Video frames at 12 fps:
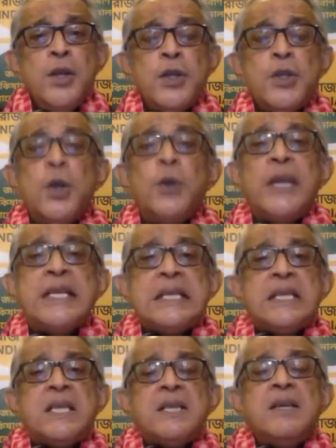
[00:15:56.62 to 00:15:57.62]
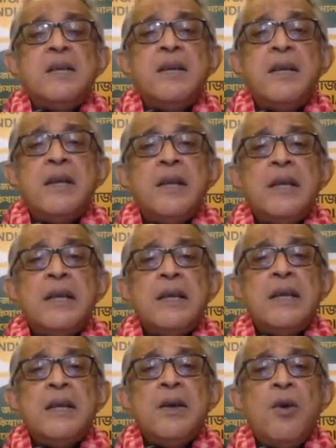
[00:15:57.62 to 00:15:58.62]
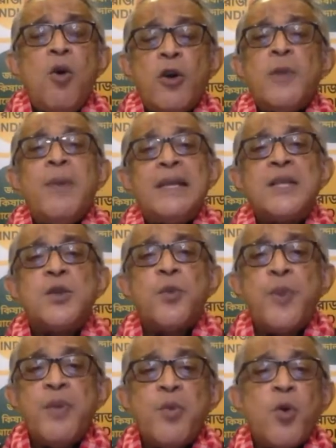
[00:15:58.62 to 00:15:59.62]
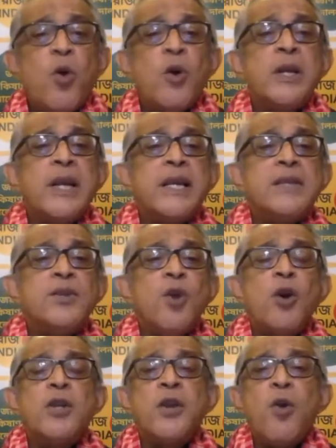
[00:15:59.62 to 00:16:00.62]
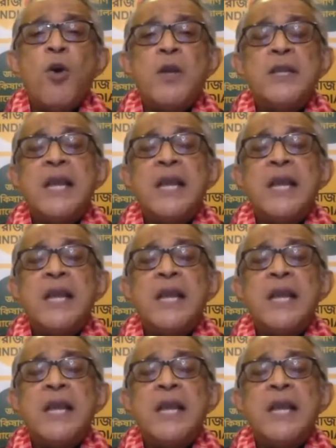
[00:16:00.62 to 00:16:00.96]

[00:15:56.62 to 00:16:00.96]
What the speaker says: So this order by the Supreme Court is not an order